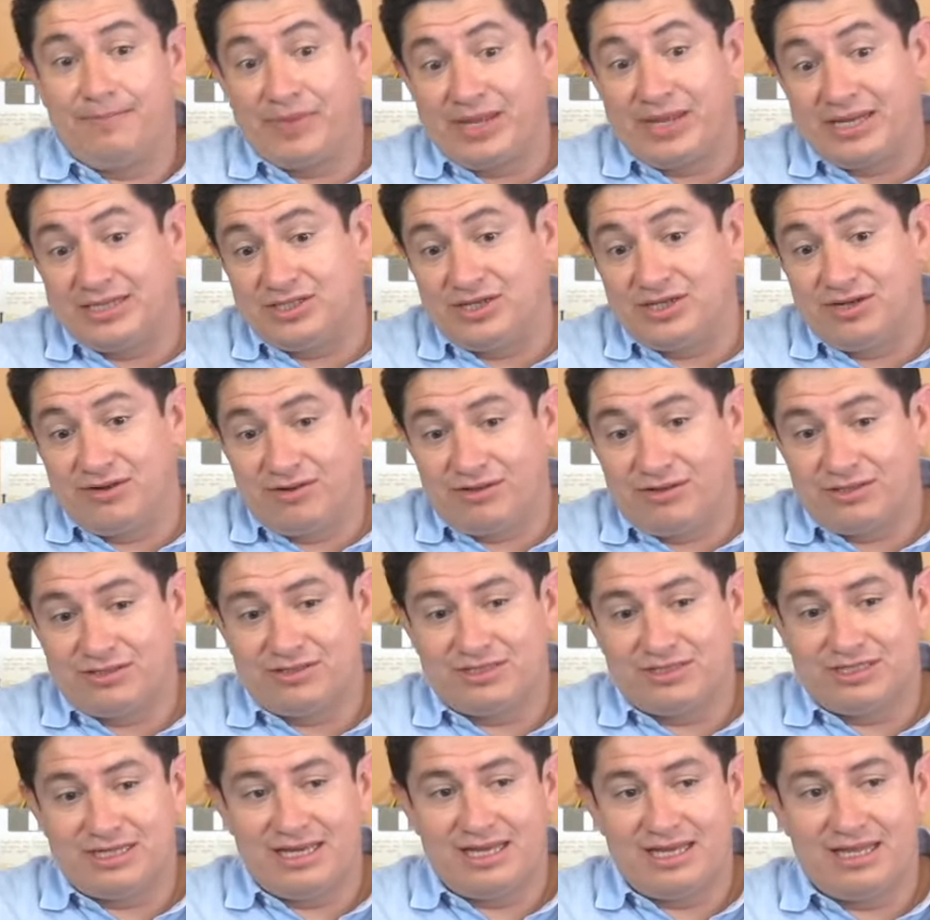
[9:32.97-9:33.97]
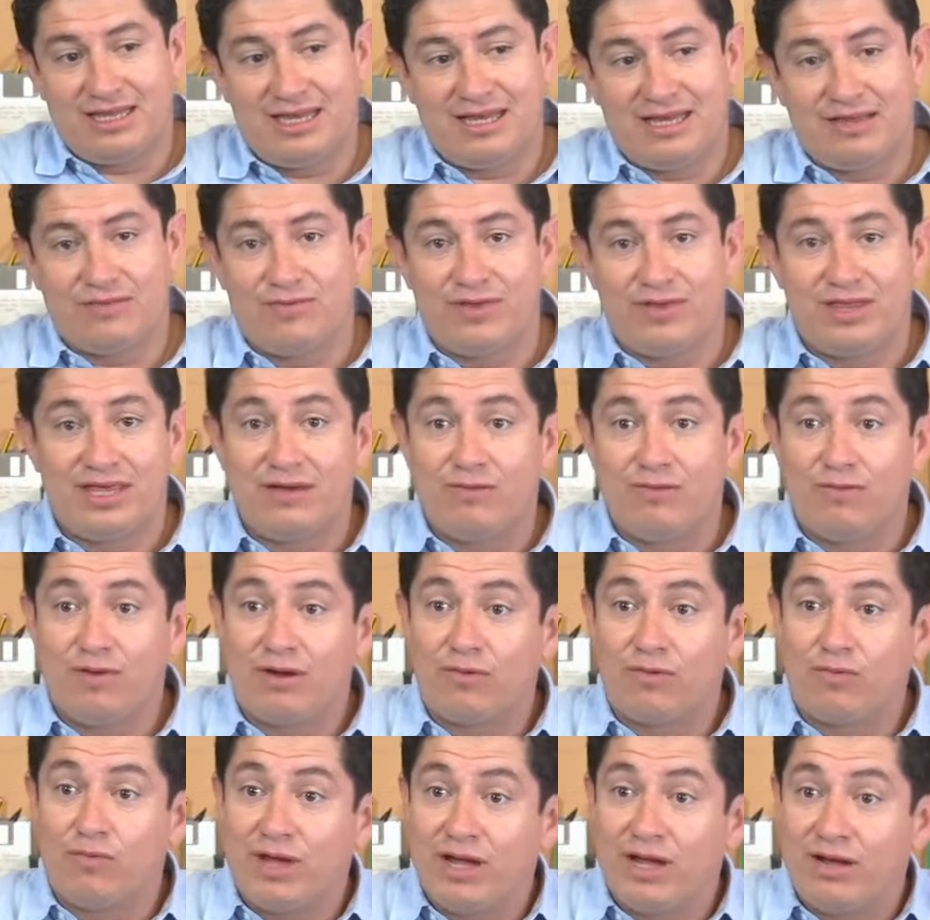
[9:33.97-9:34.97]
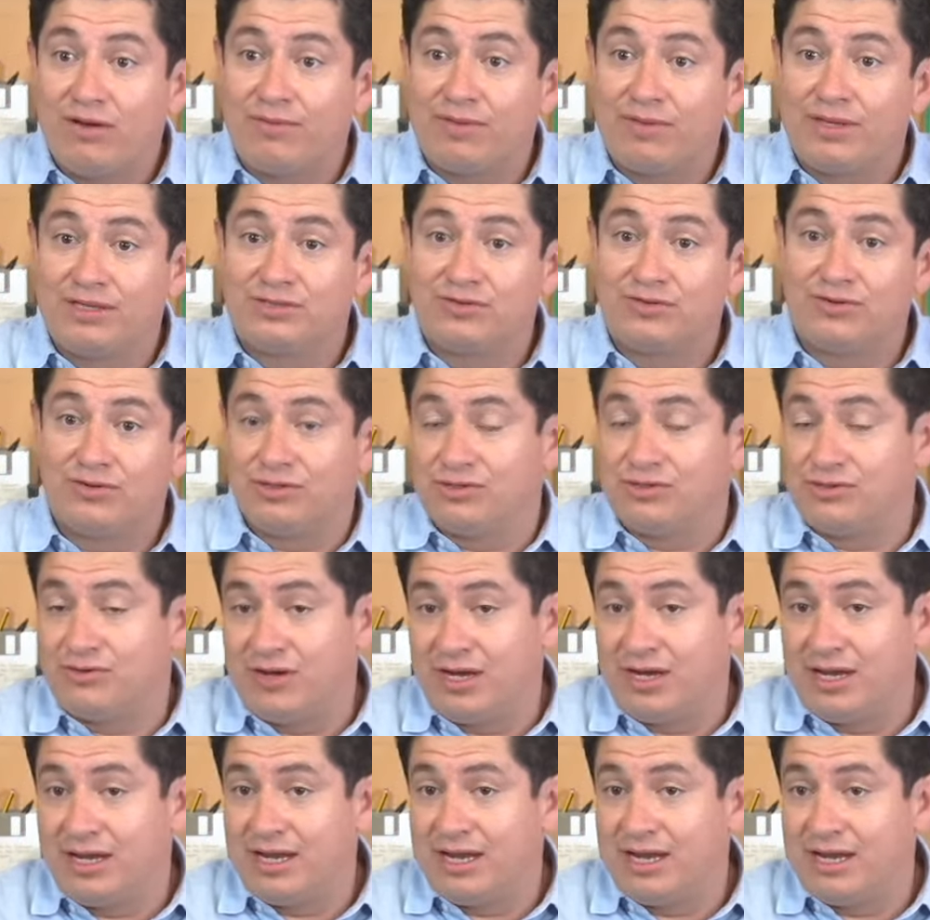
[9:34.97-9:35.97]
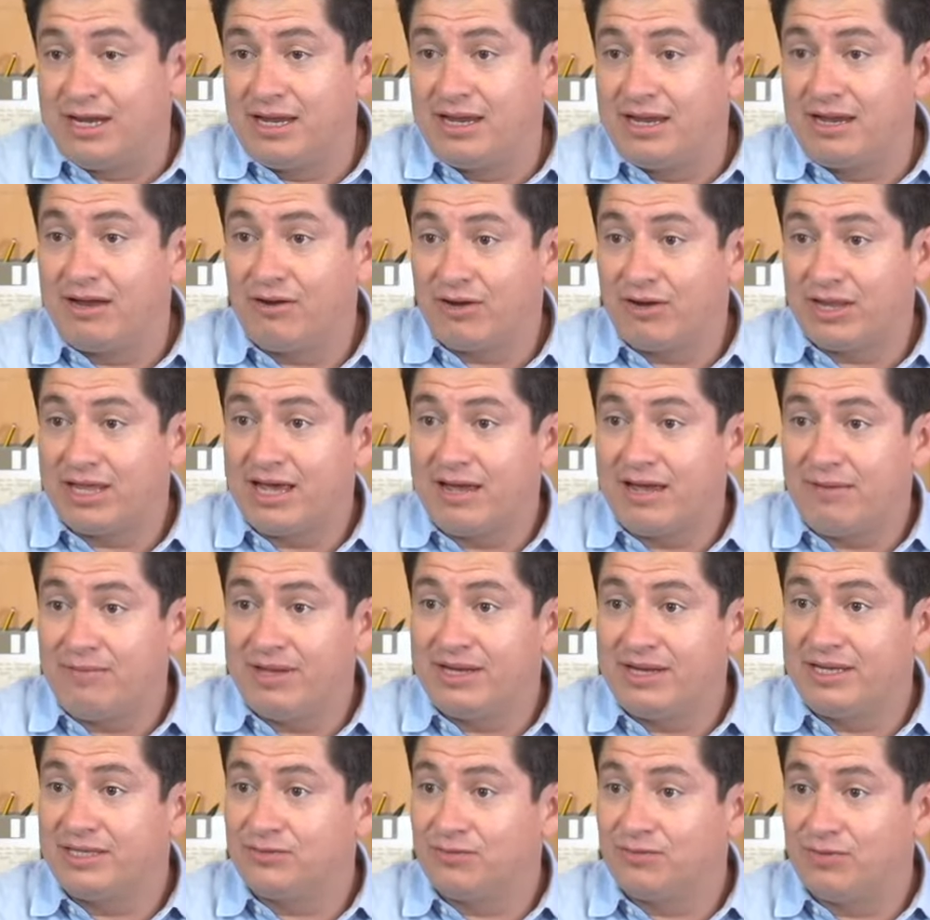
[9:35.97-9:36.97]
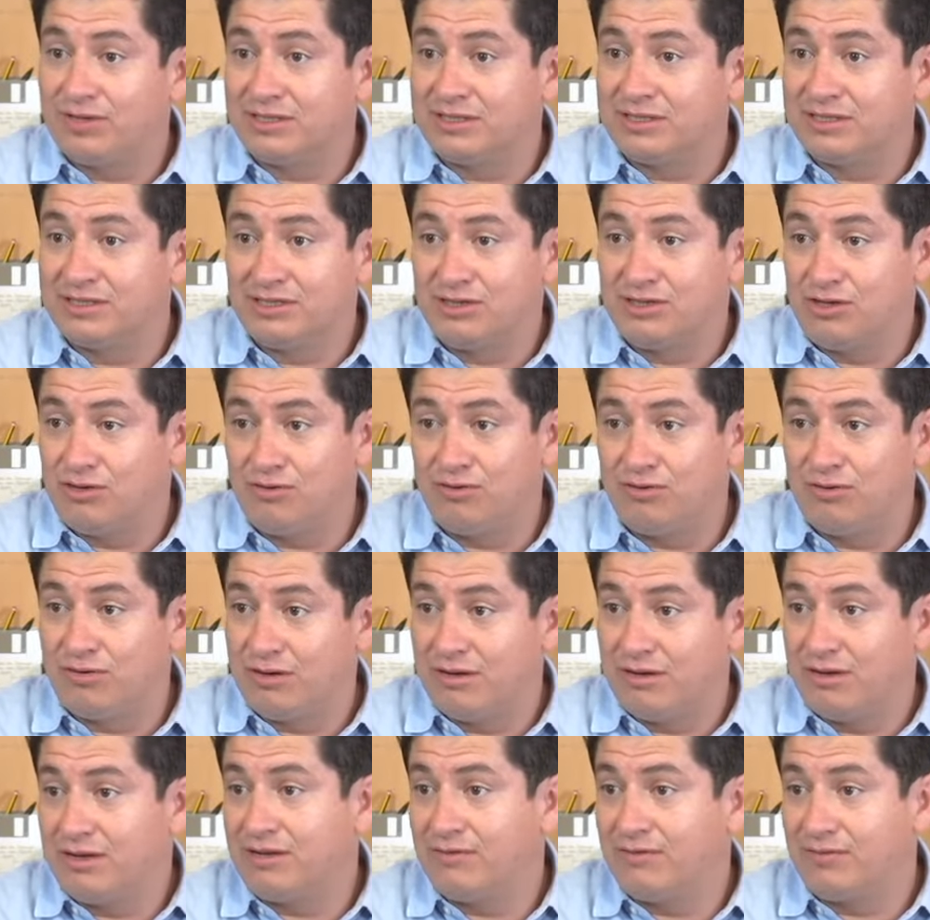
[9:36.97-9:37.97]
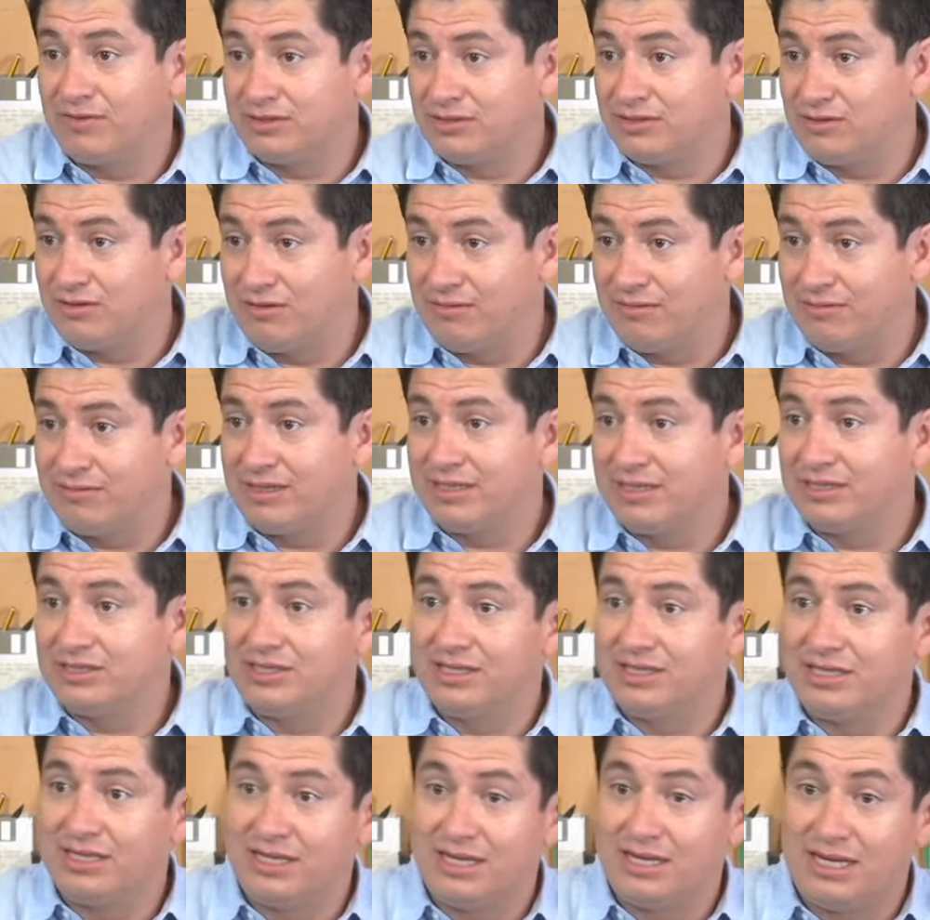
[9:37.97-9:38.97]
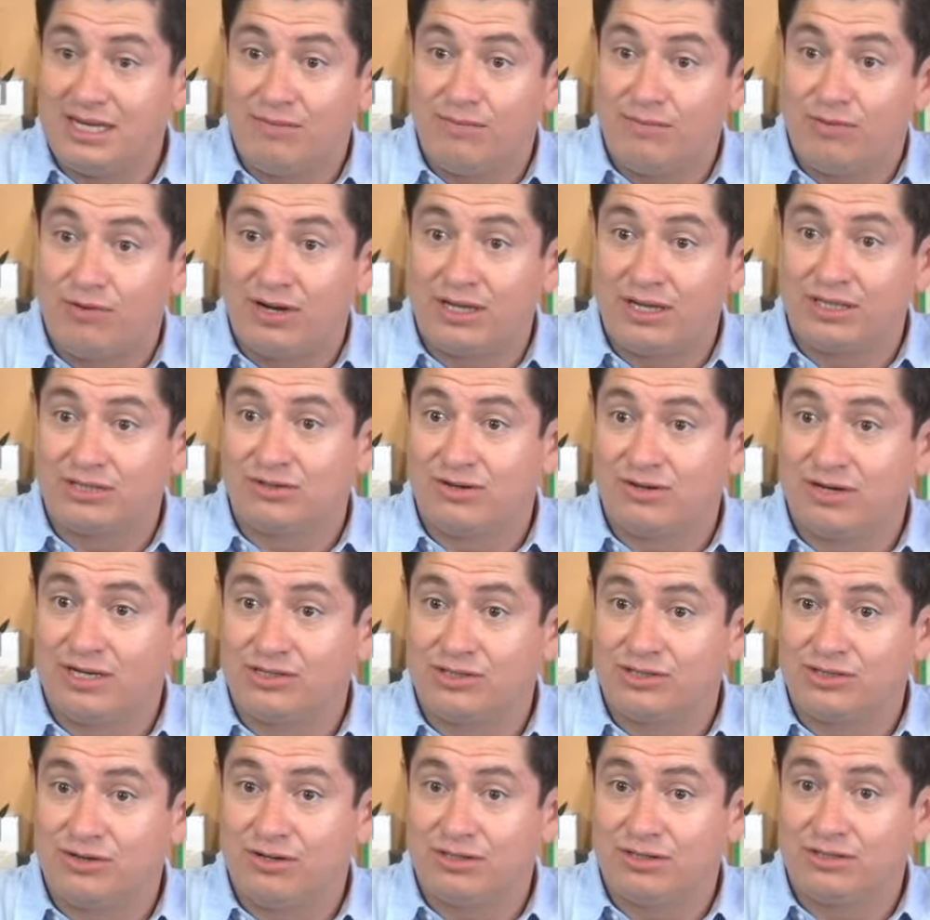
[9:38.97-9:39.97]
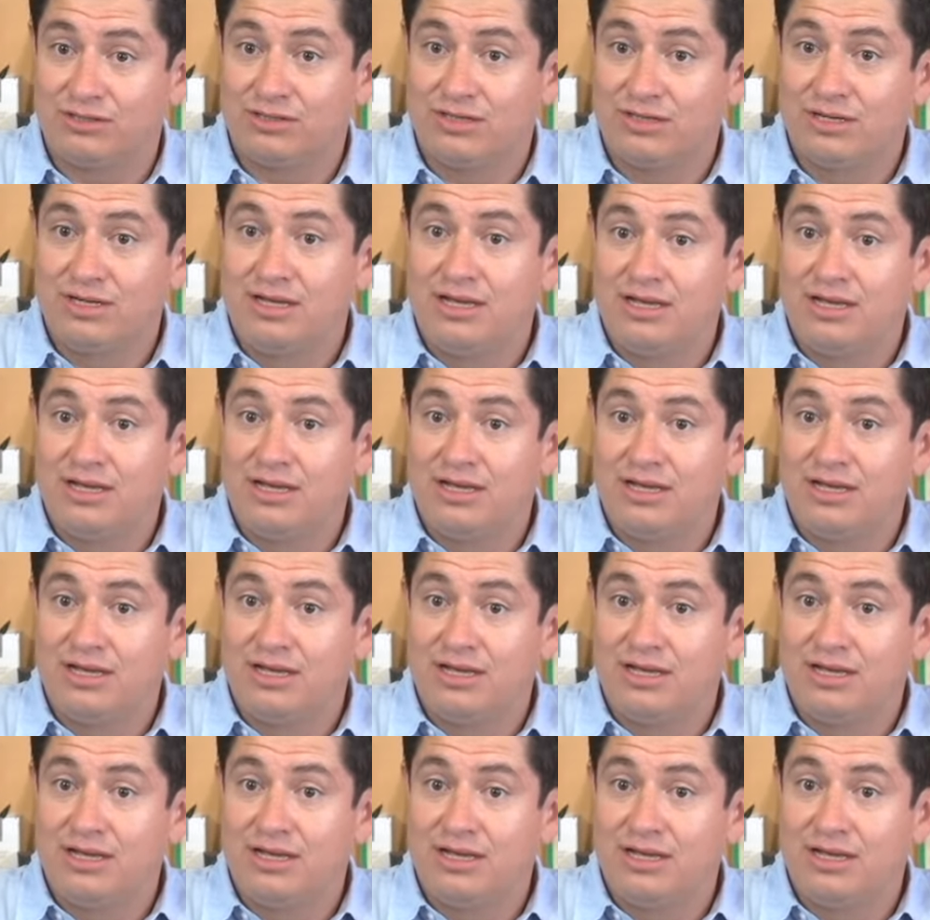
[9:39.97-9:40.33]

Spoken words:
And she also said that within 1 week of the surgery, her diabetes was cured. It was solved. She didn't need more insulin shots.